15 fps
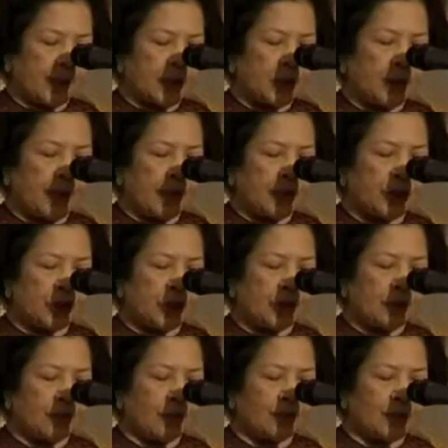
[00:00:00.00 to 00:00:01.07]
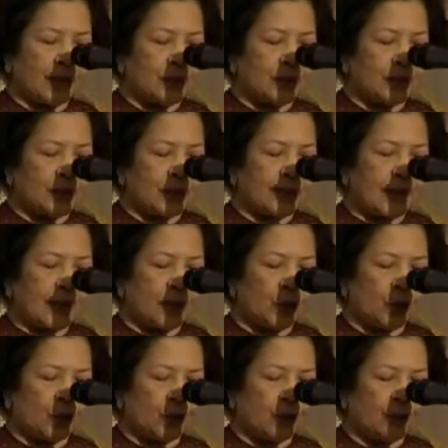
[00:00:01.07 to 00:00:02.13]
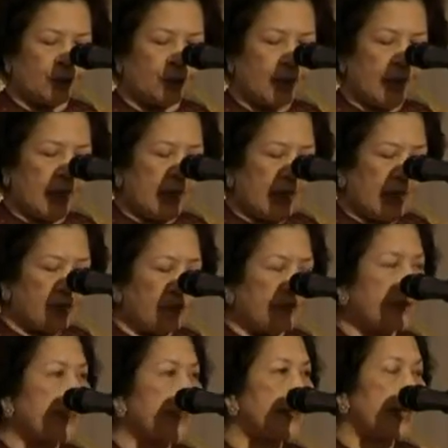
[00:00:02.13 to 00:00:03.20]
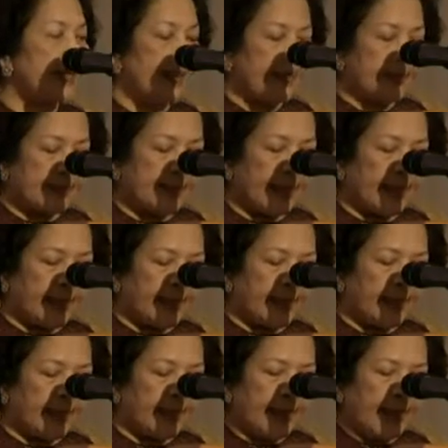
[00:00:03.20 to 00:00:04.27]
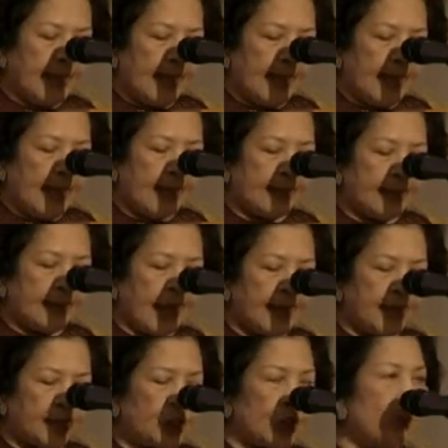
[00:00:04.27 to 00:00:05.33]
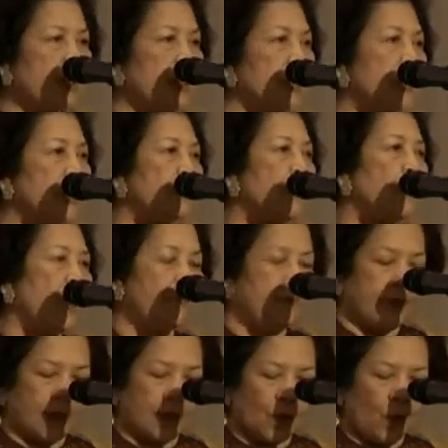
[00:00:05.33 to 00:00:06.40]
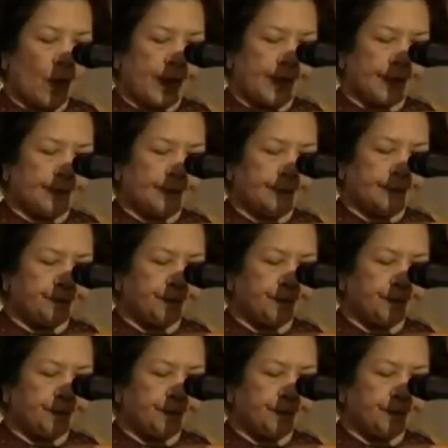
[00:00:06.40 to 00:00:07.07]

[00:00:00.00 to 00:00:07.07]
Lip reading: special mention of Datuk Ghazali Yusof, our versatile entertainer, and the Andersonians Forever Choir.